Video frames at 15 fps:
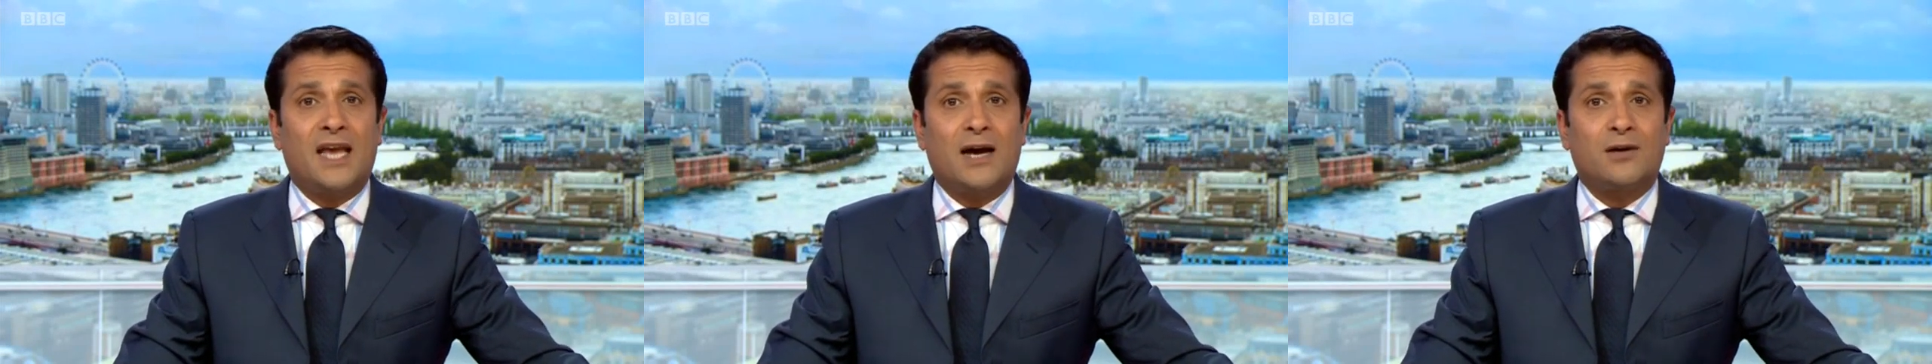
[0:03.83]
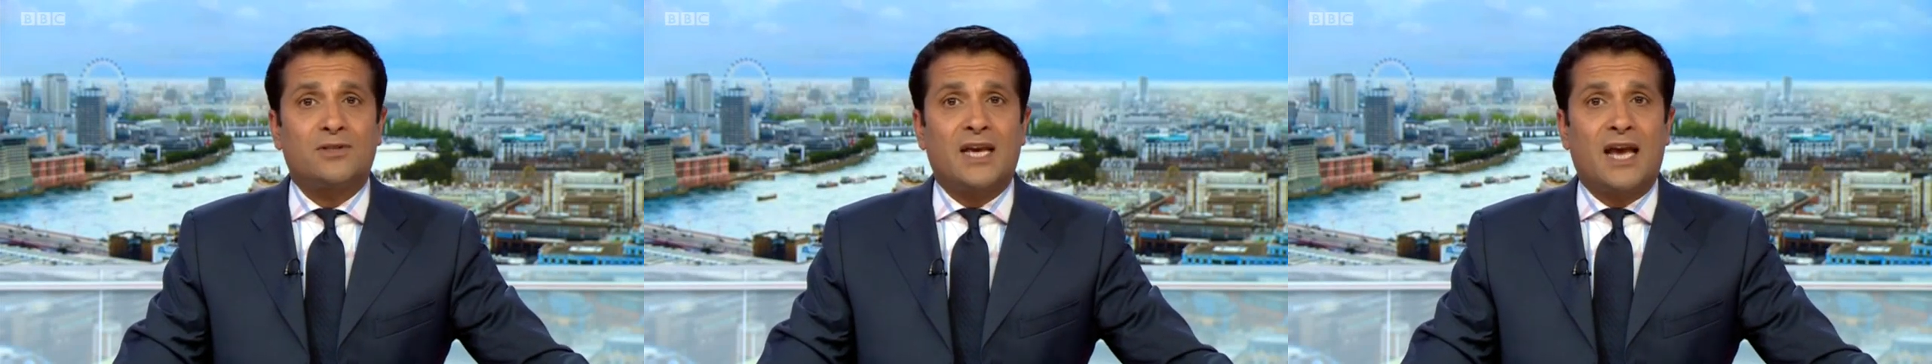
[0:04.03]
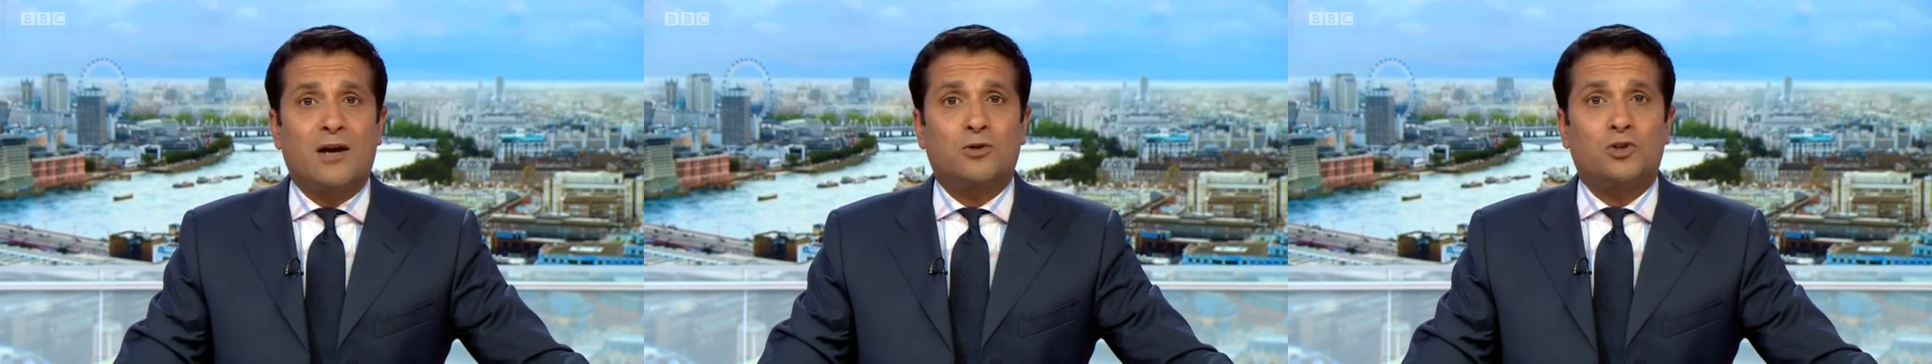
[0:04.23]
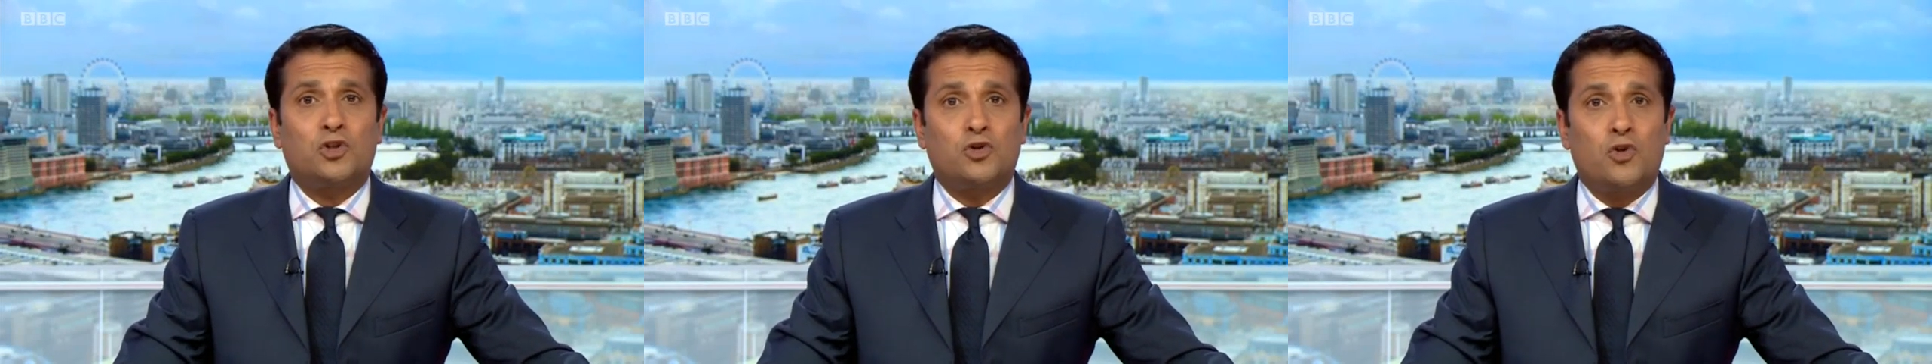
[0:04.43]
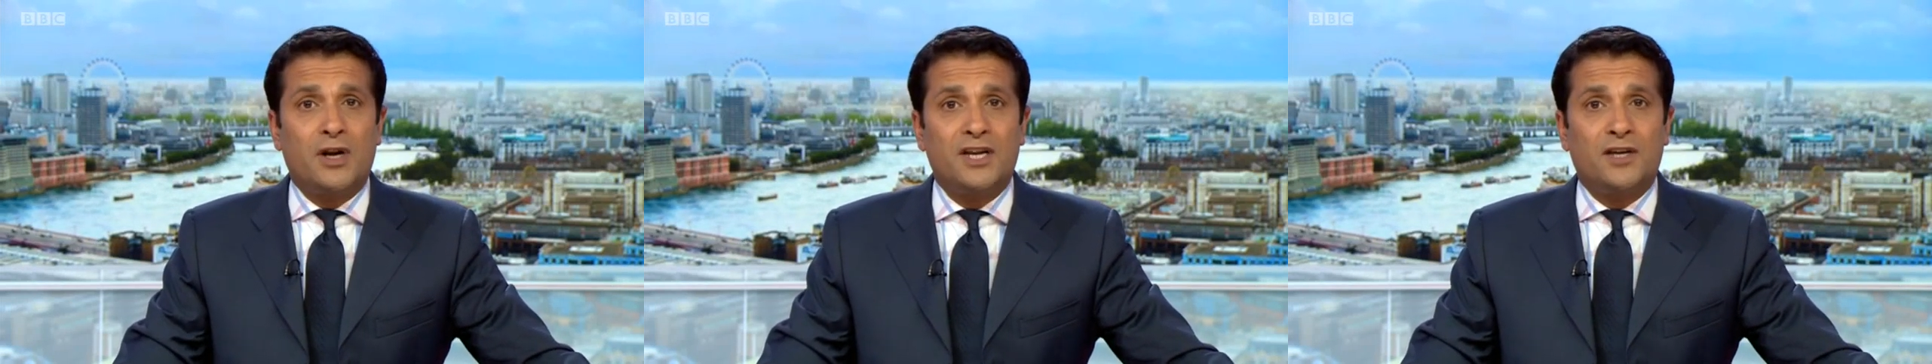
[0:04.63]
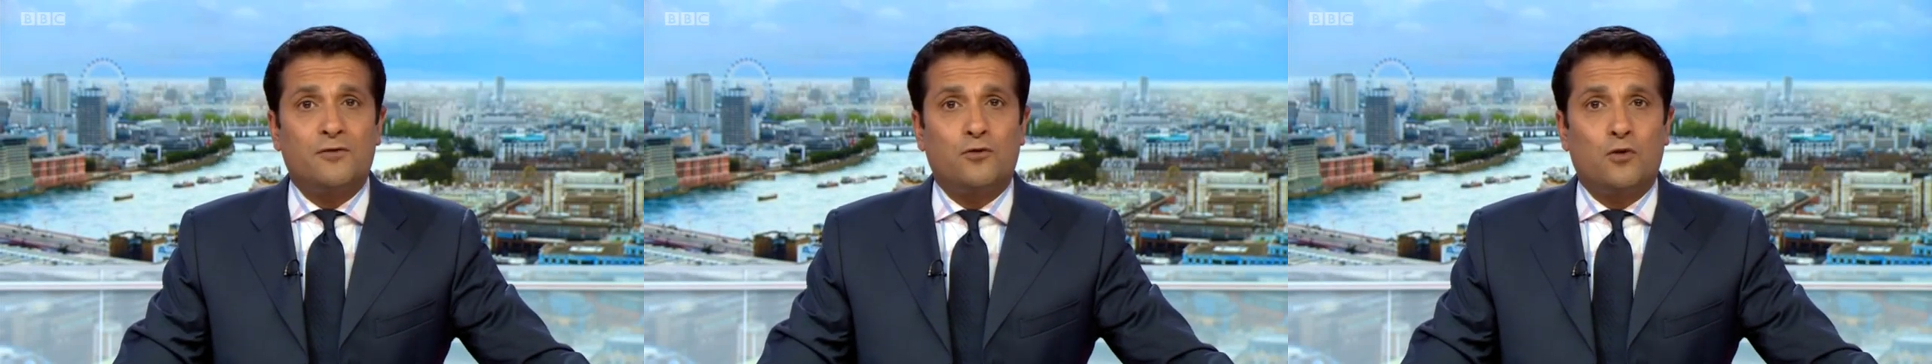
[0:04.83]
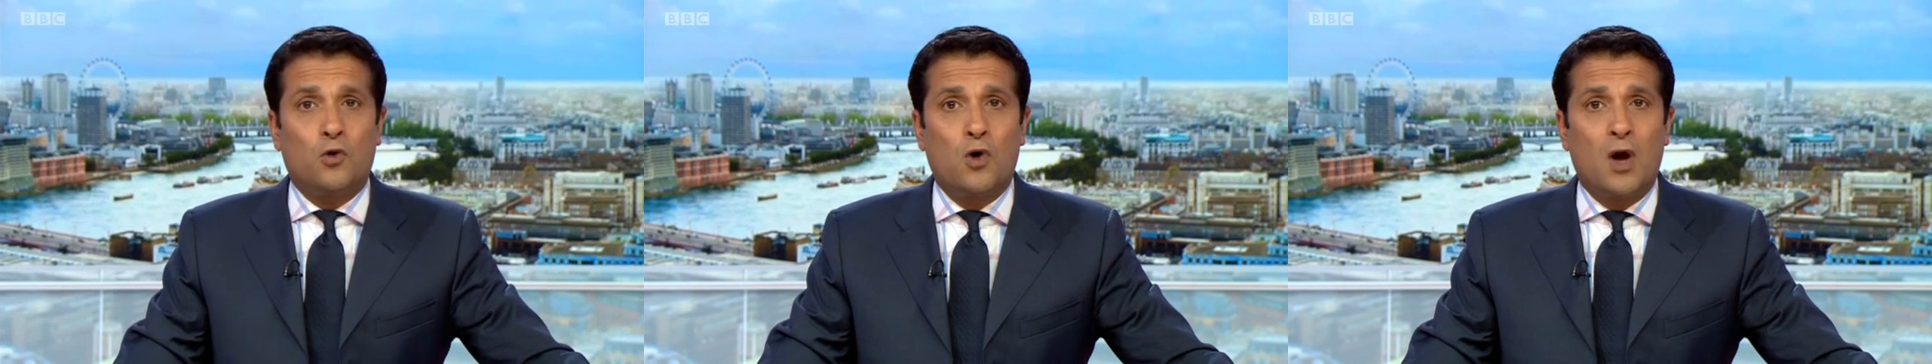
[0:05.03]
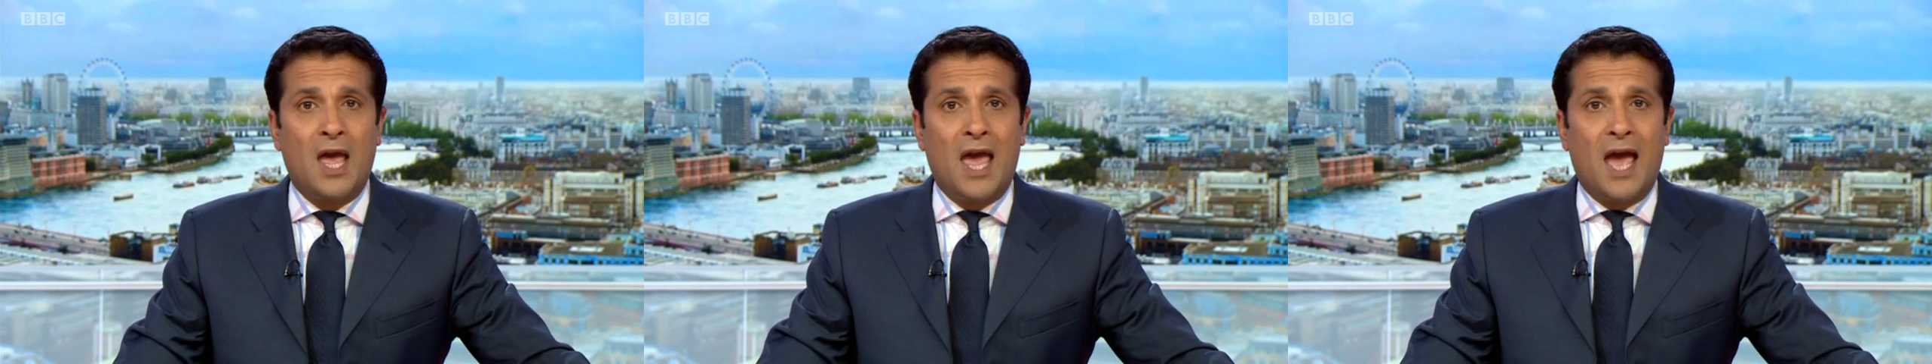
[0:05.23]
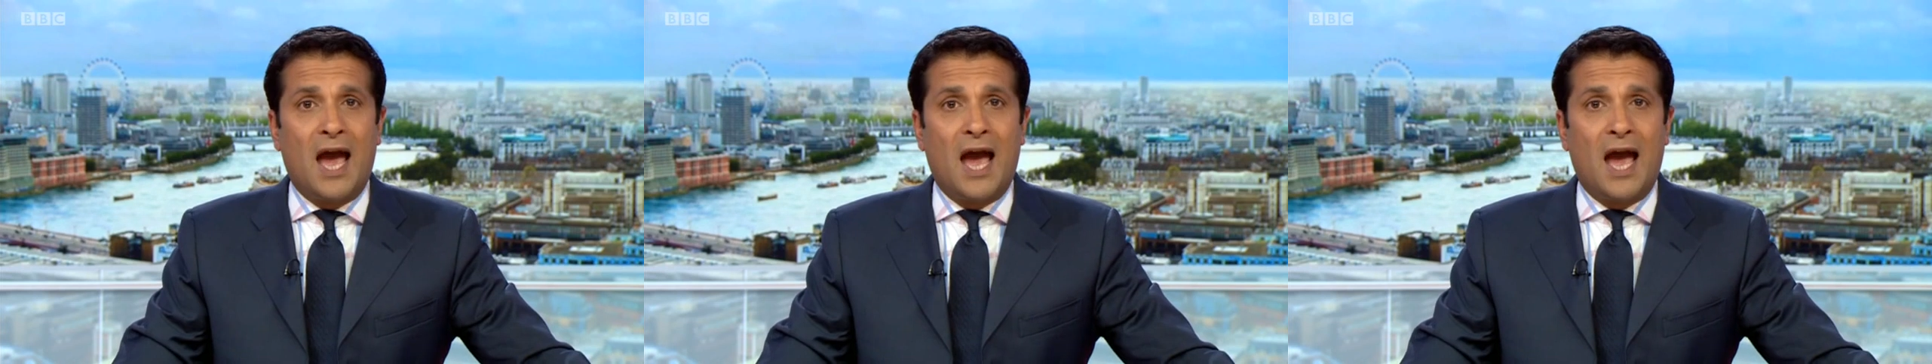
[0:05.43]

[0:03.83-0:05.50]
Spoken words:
out how training for